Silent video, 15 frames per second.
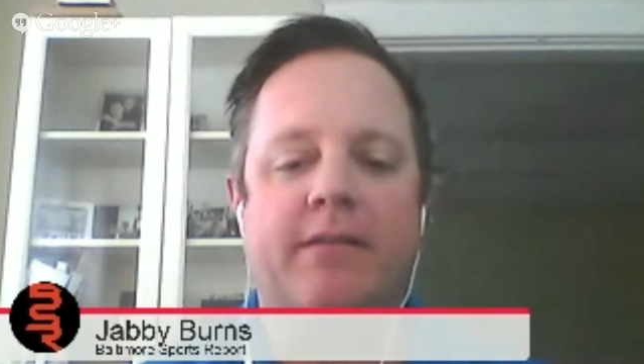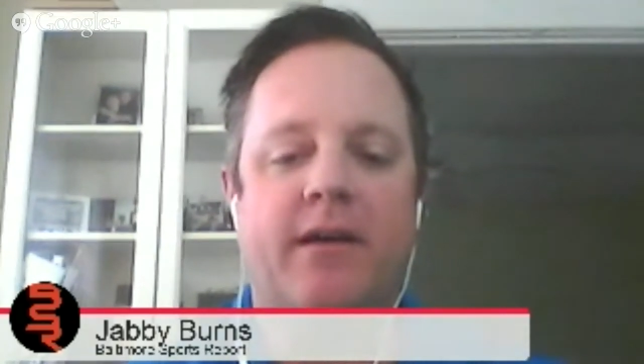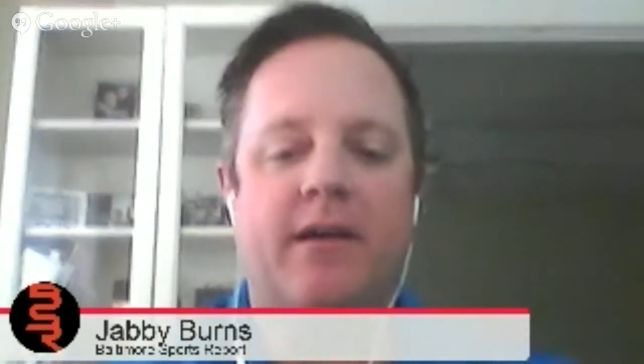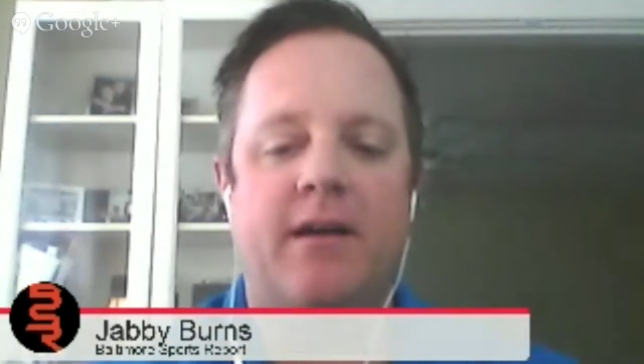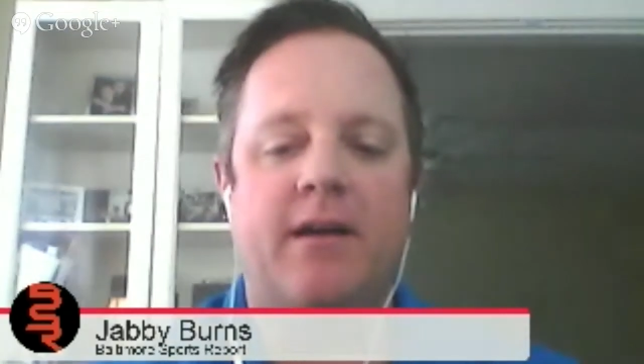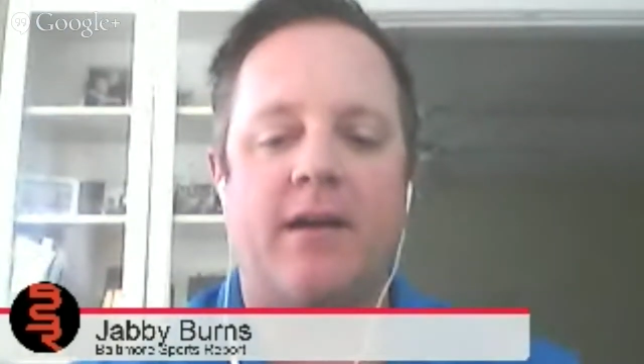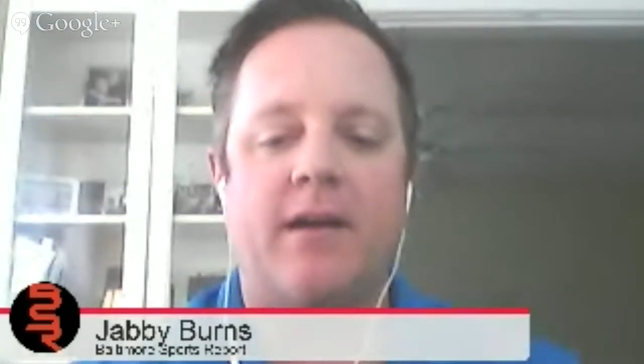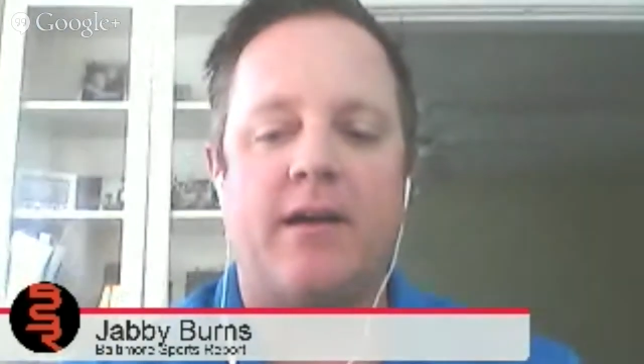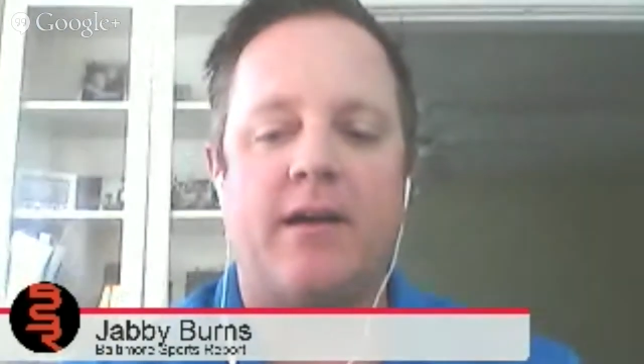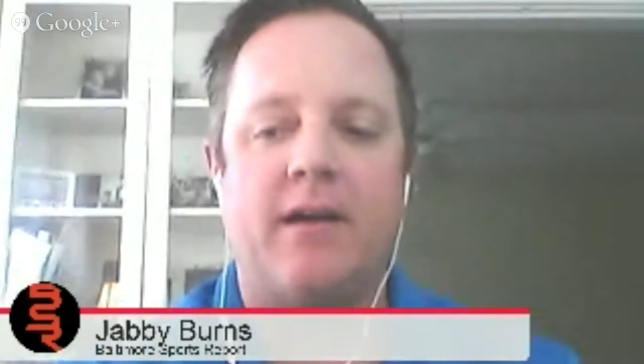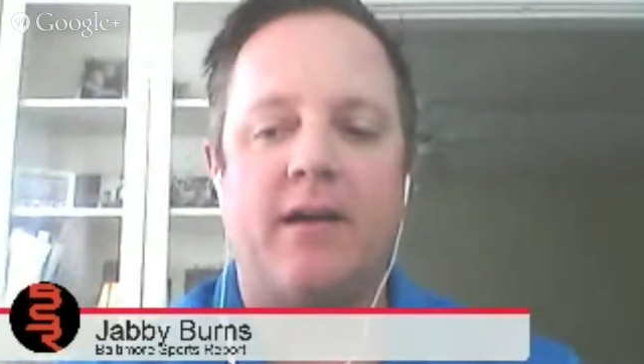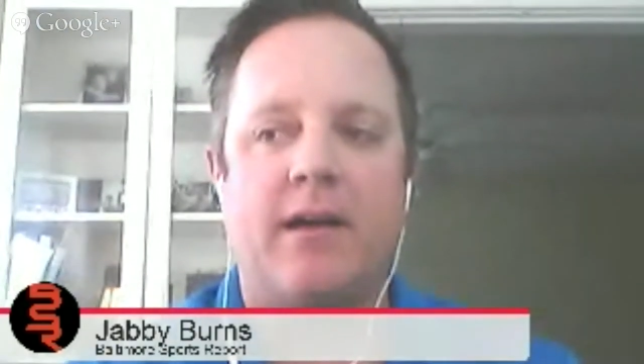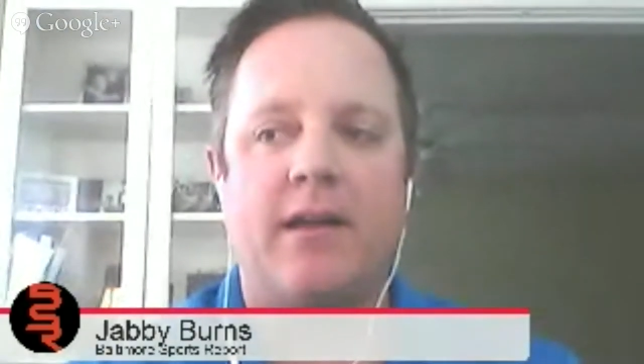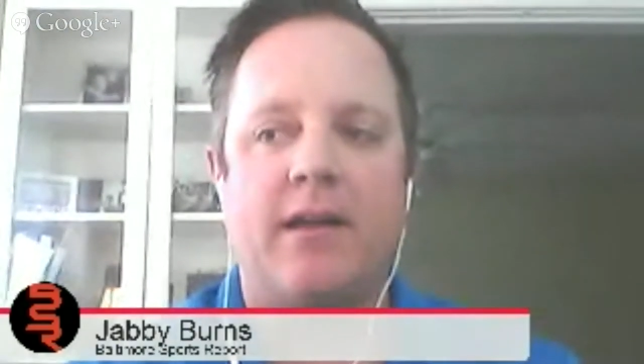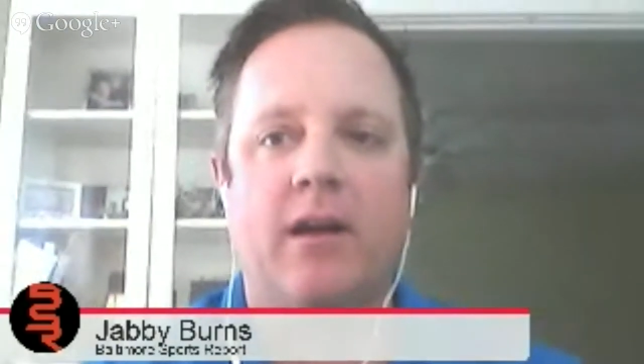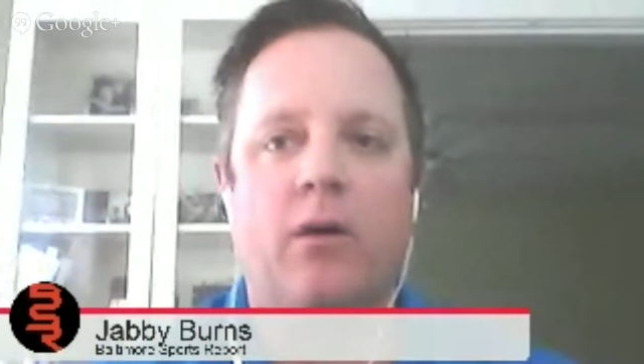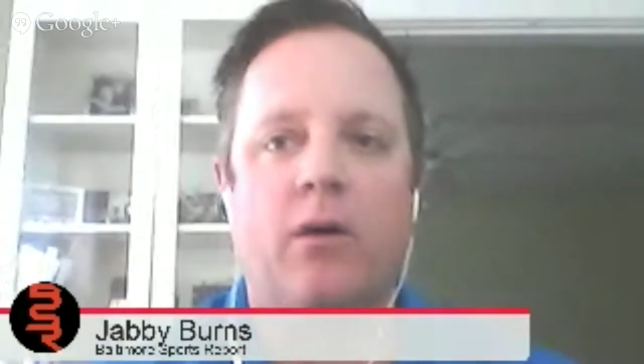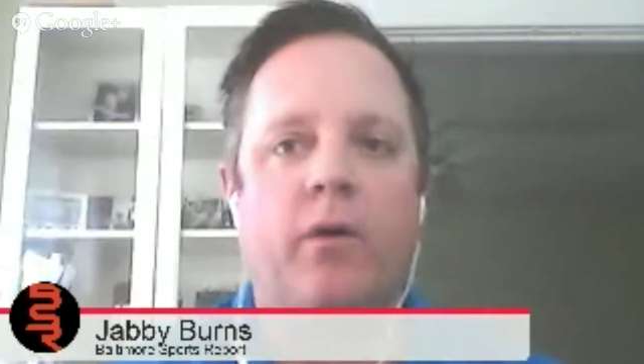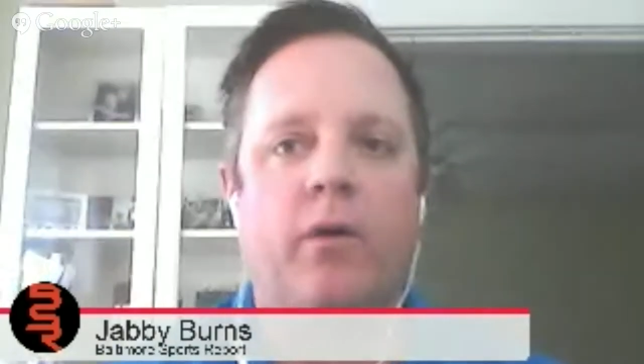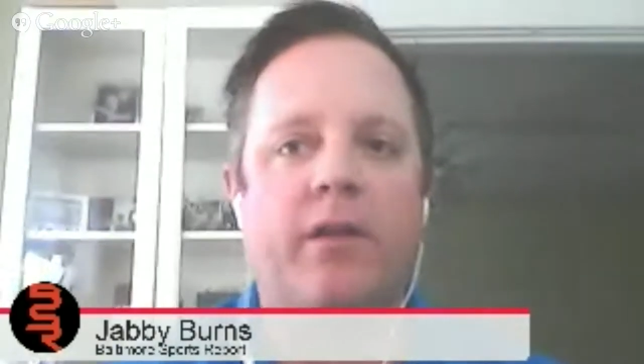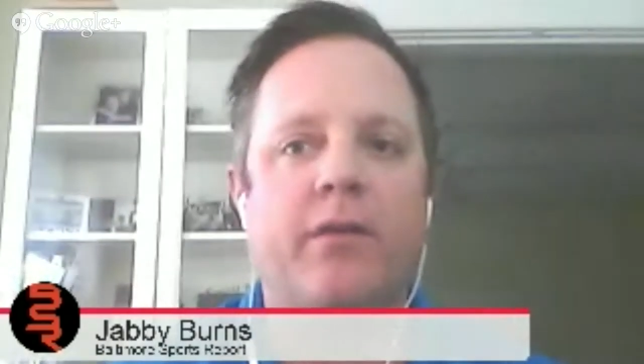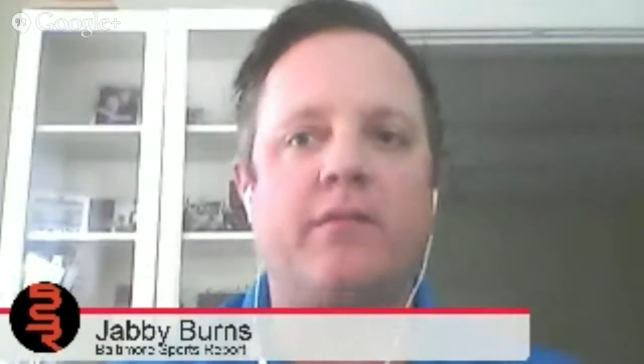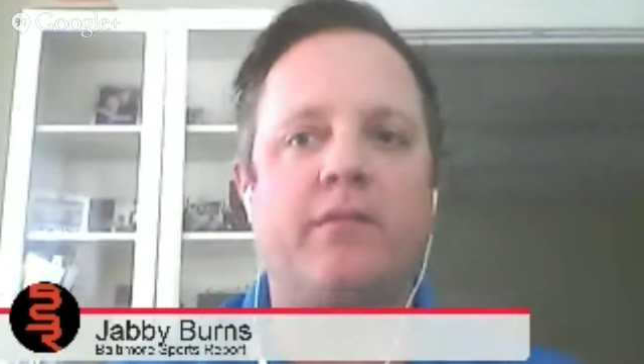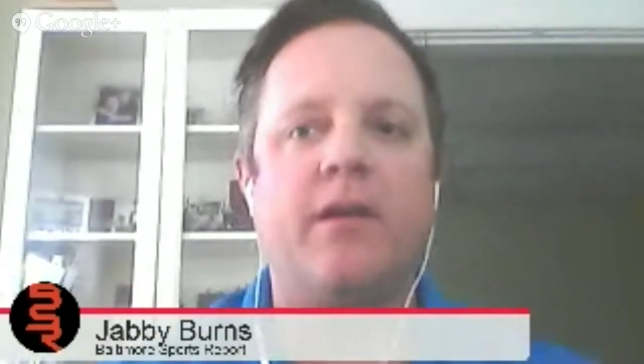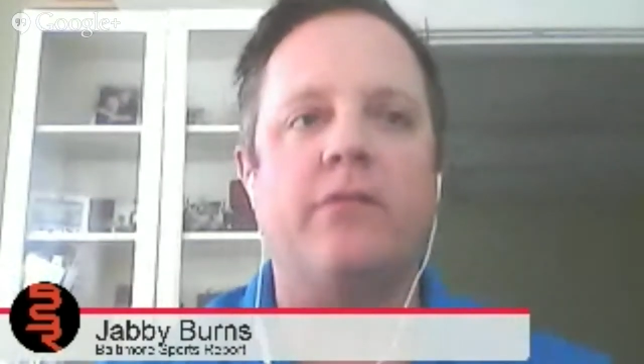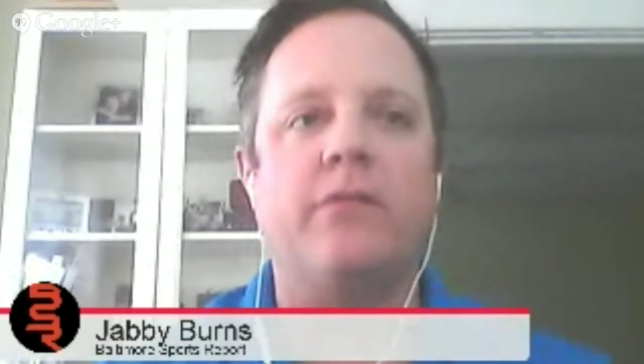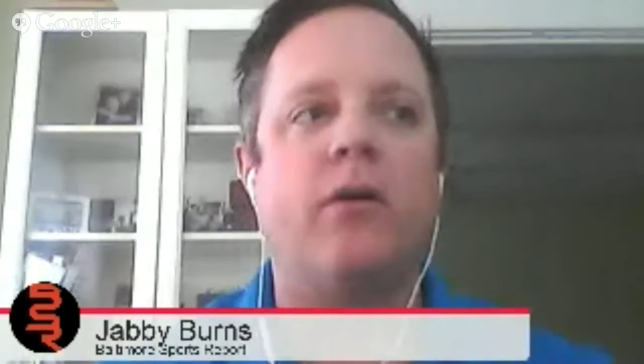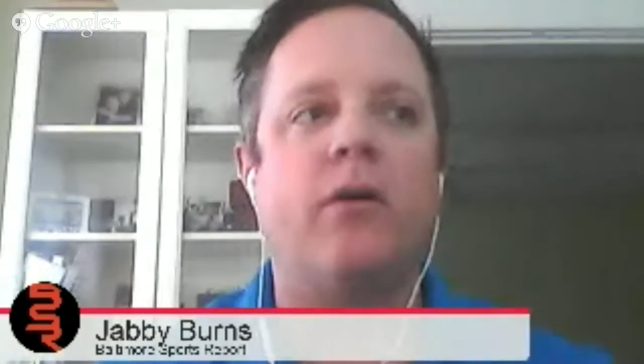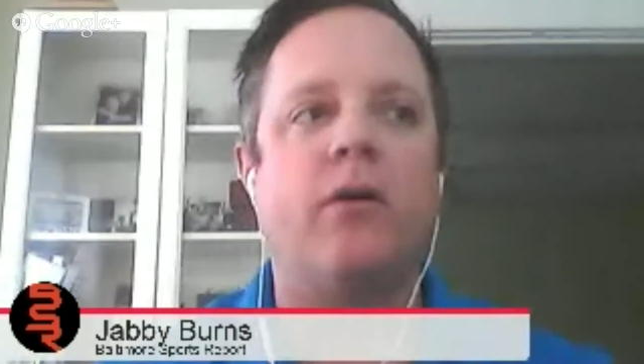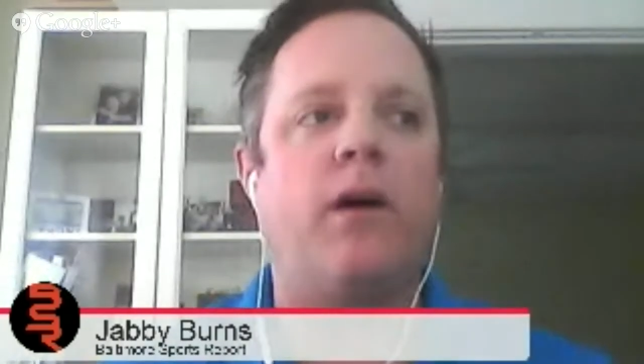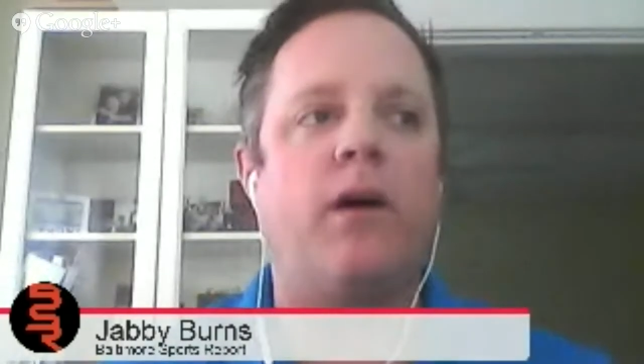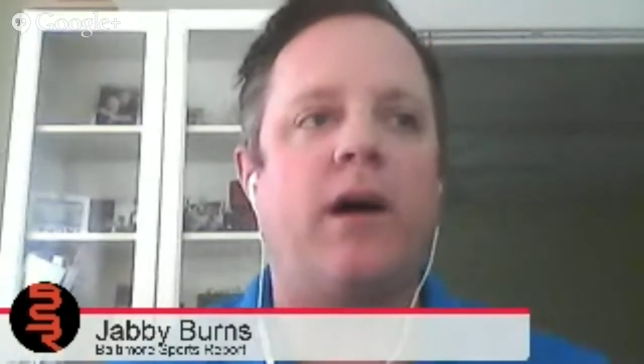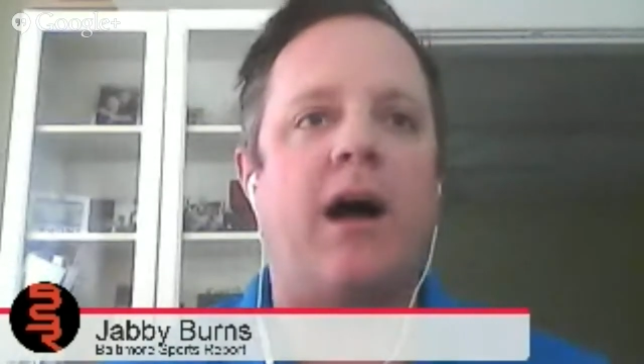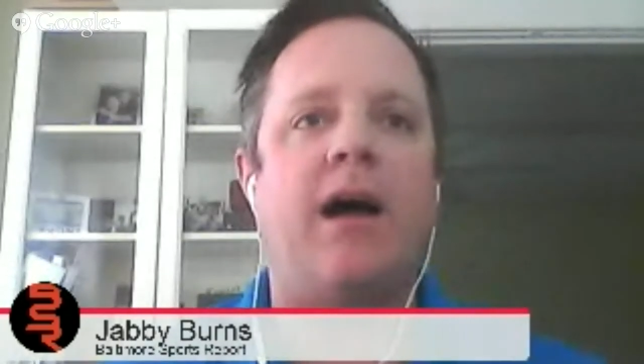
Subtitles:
one of those deals though.